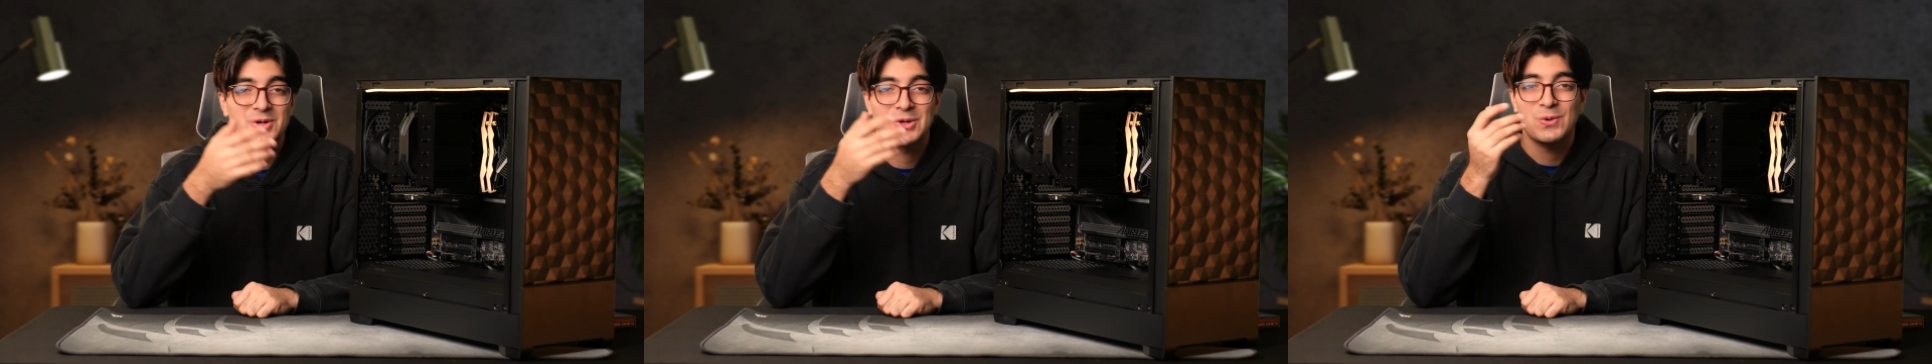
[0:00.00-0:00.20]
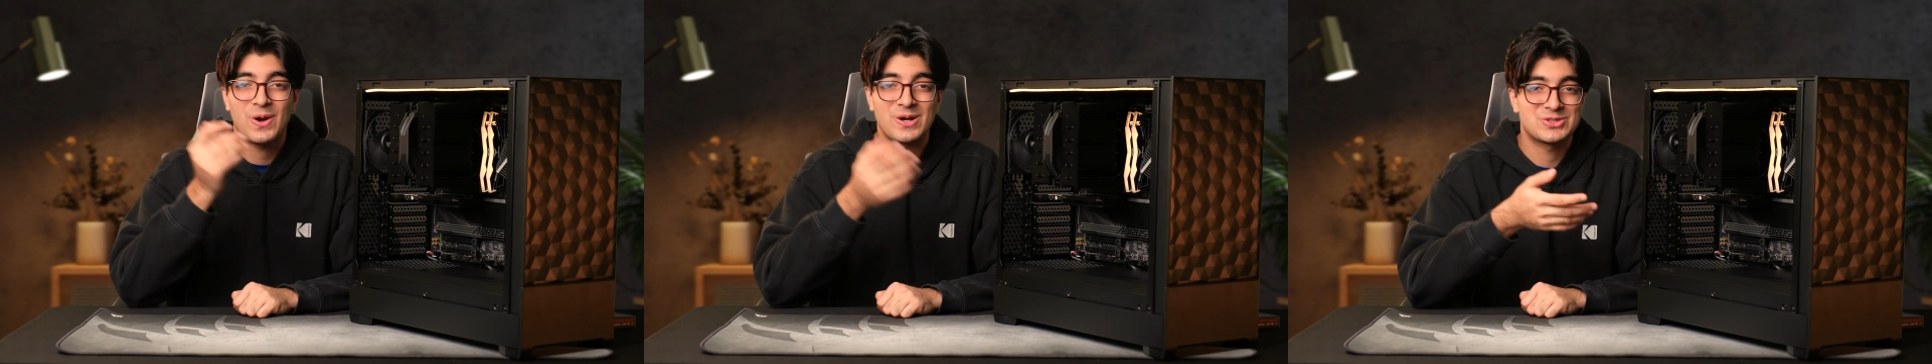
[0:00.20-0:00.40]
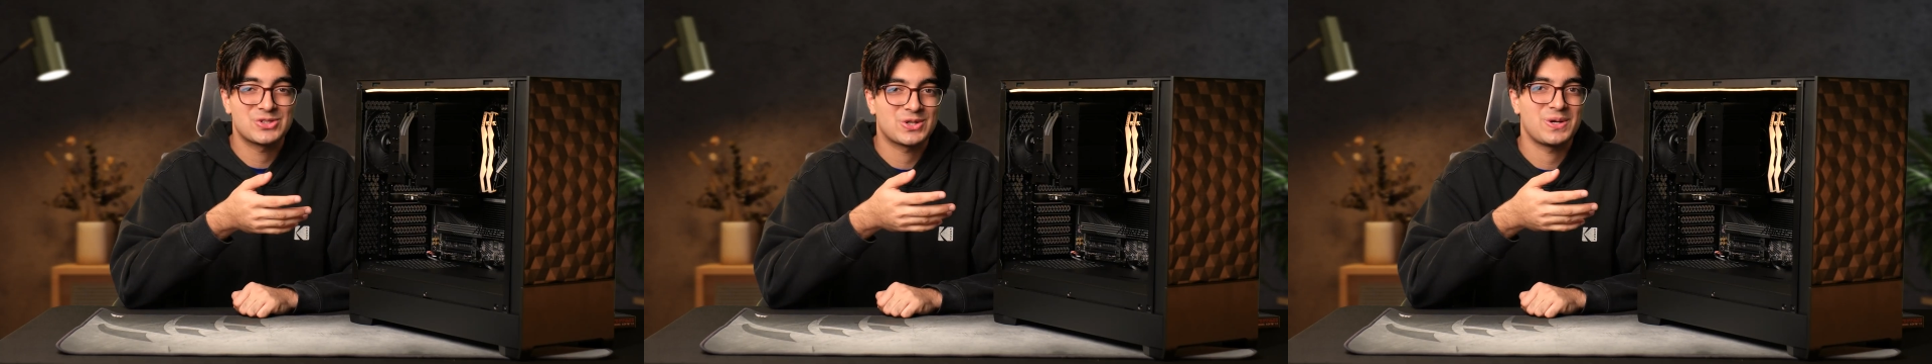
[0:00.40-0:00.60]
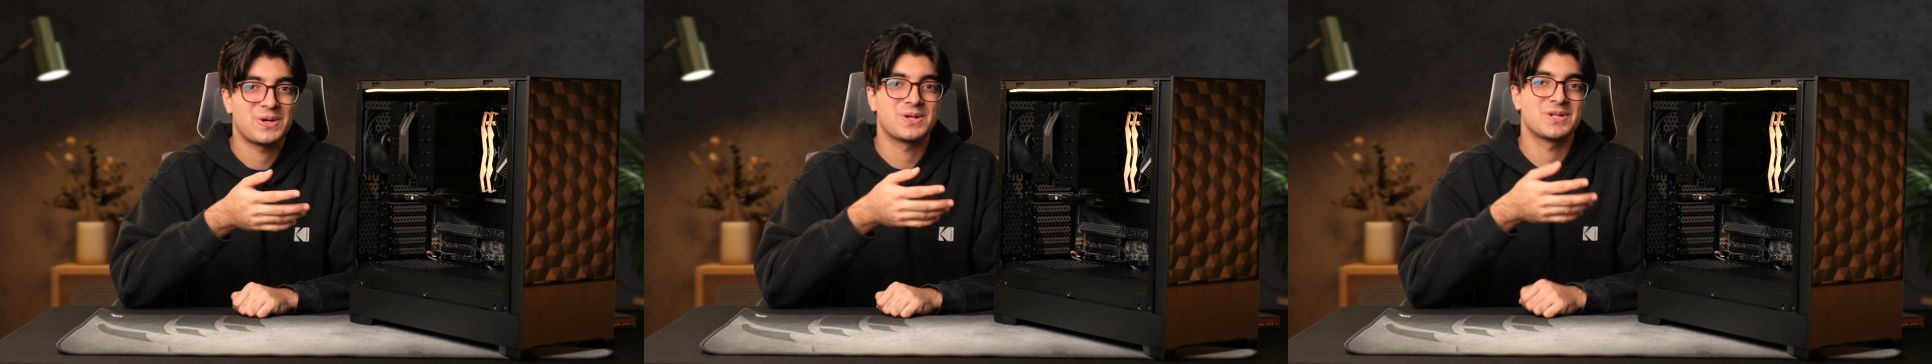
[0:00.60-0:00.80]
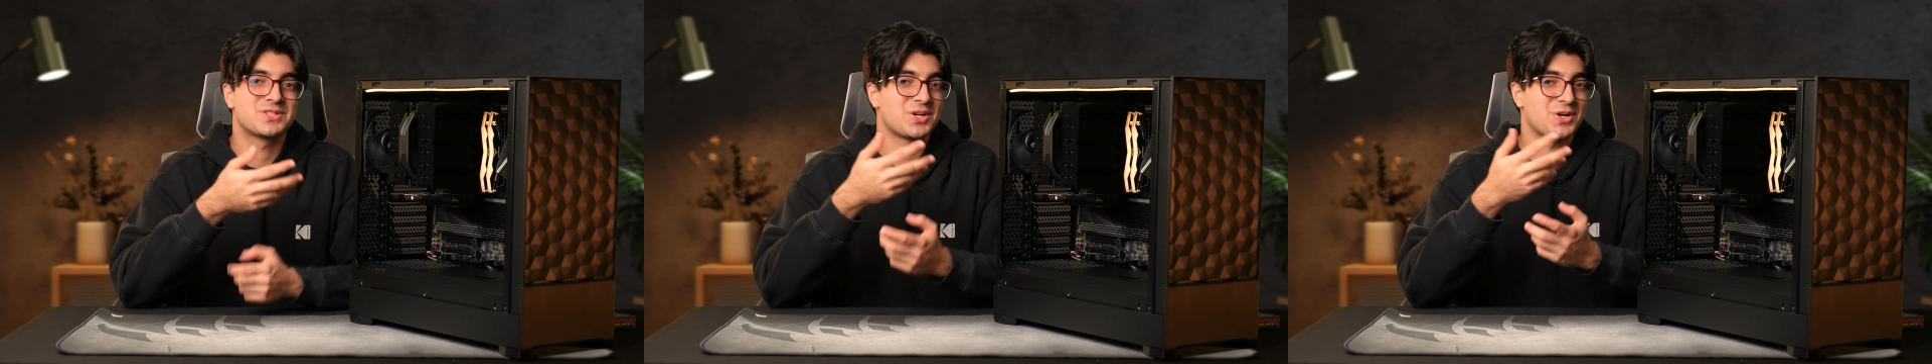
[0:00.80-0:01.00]
Quadro
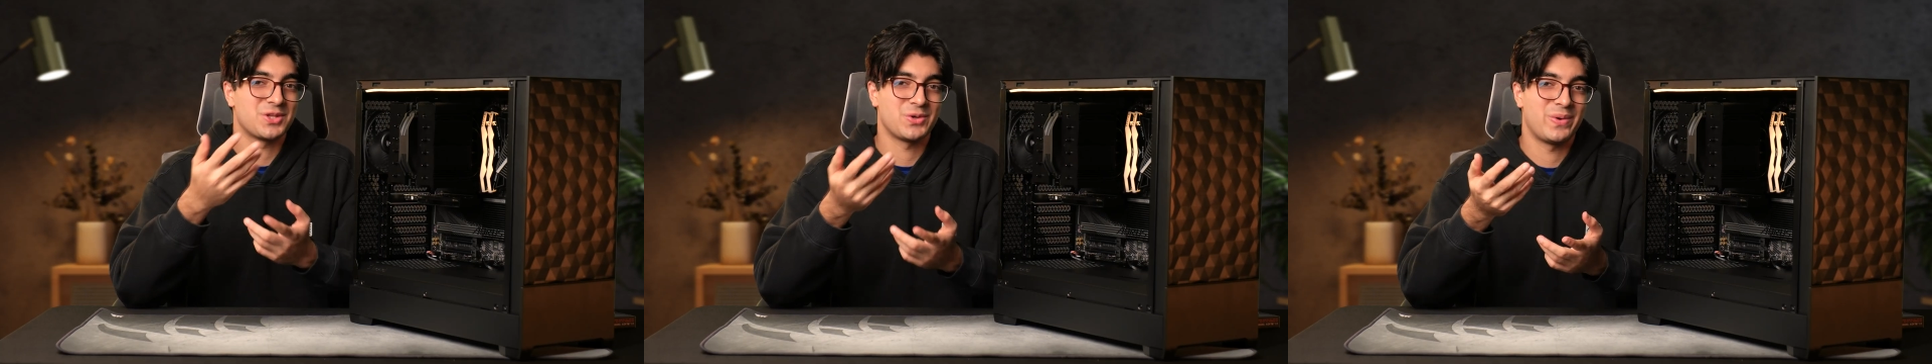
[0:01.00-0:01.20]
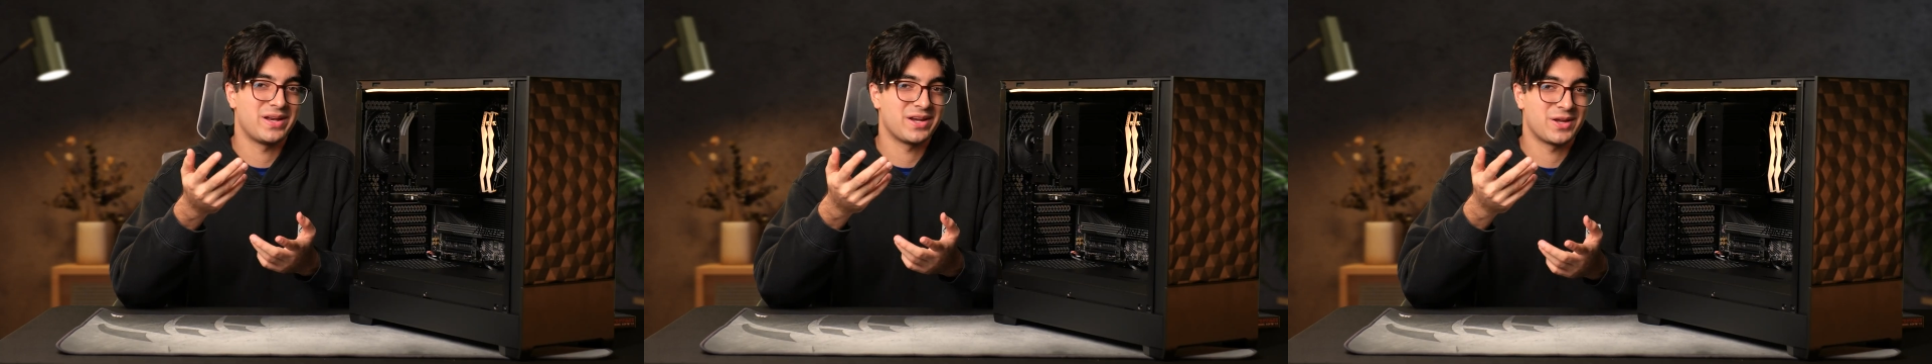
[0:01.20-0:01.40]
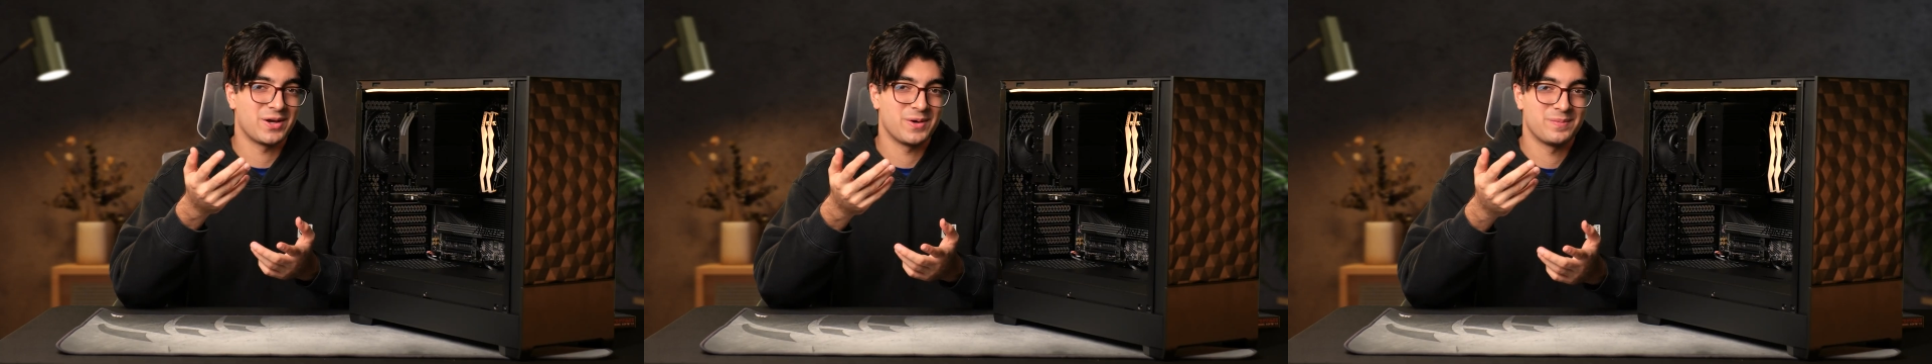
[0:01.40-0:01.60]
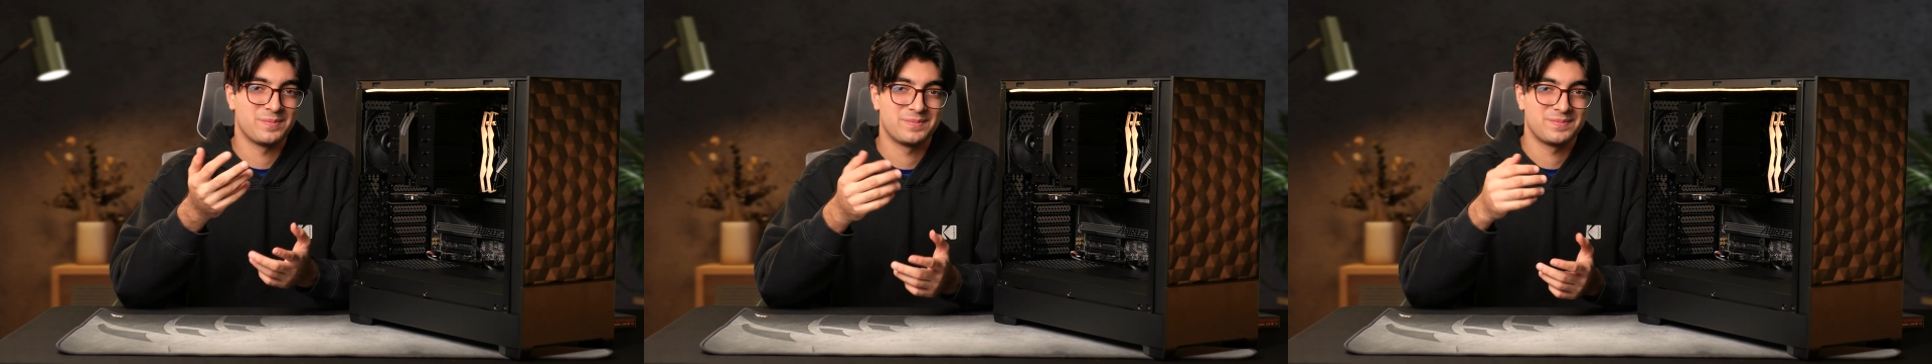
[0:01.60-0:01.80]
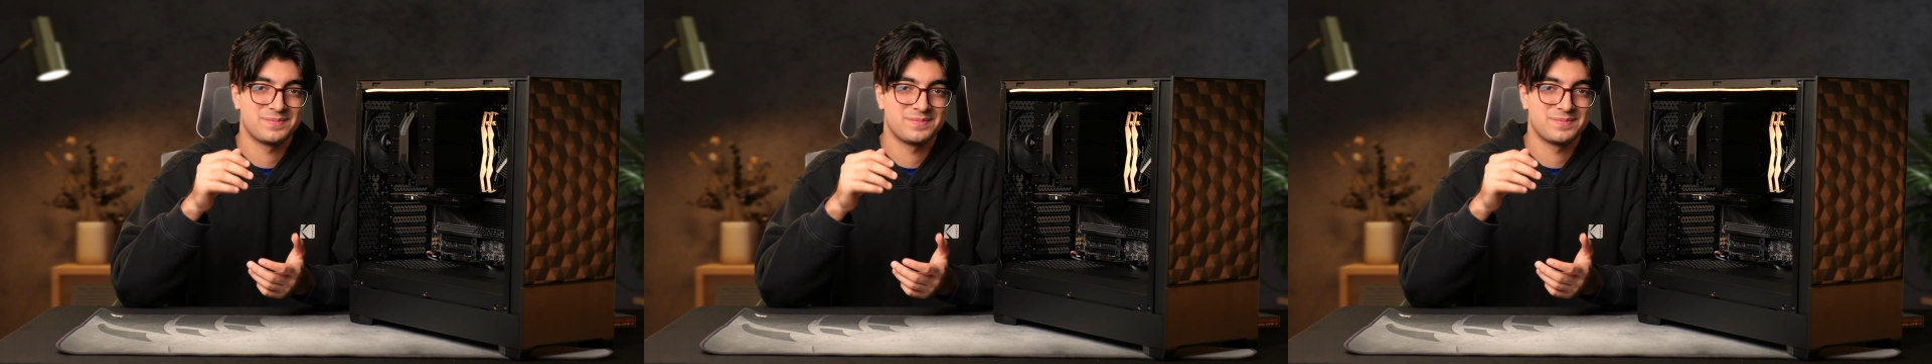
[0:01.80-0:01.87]
cards are the way to go.